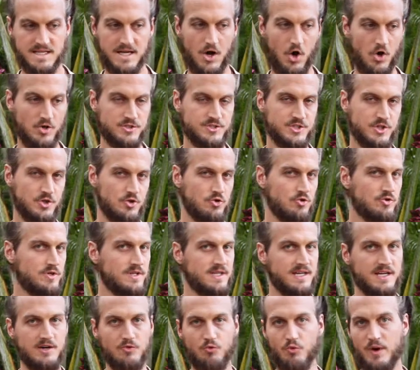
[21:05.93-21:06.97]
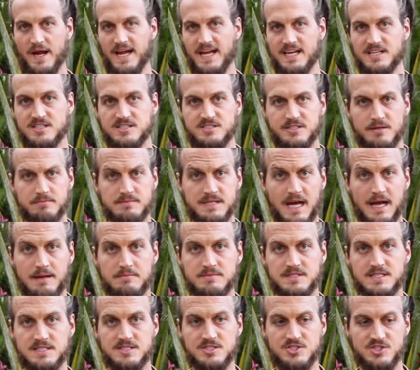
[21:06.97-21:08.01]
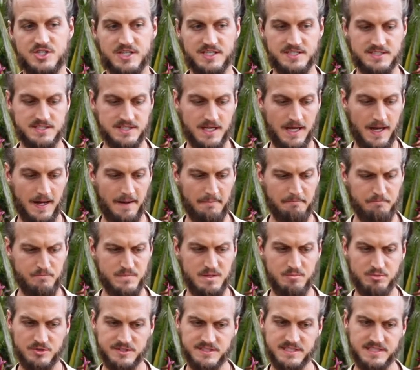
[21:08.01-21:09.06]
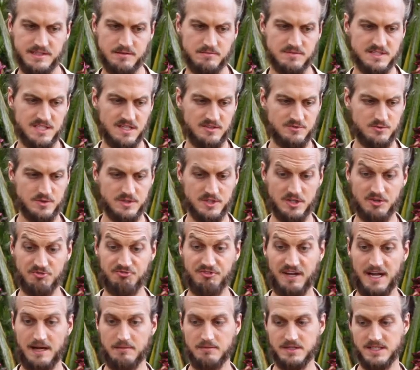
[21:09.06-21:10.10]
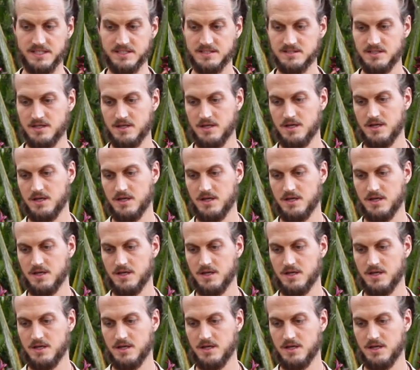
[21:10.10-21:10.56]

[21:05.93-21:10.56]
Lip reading: also can range. Sometimes it's just people see themselves with their families.